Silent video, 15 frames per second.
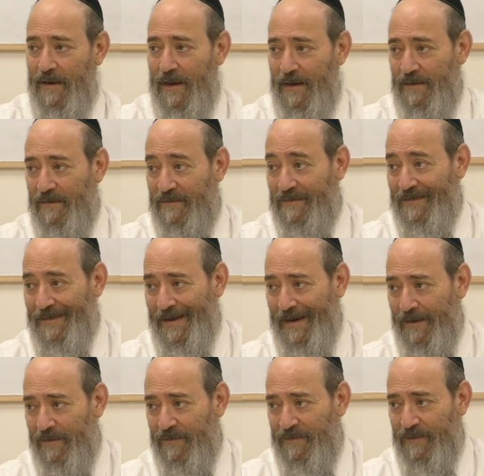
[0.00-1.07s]
endless
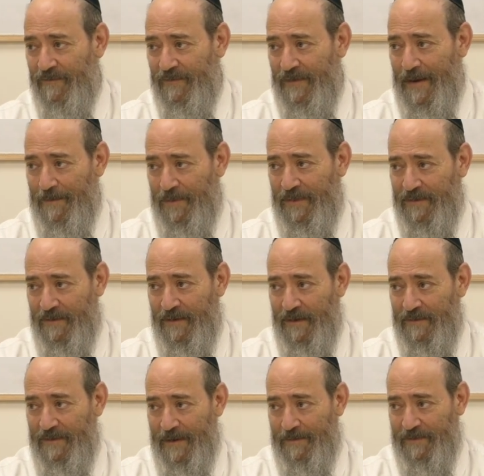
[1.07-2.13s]
layers of depth
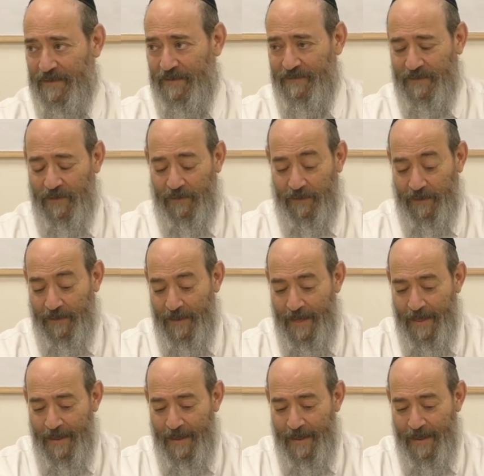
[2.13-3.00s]
of Torah.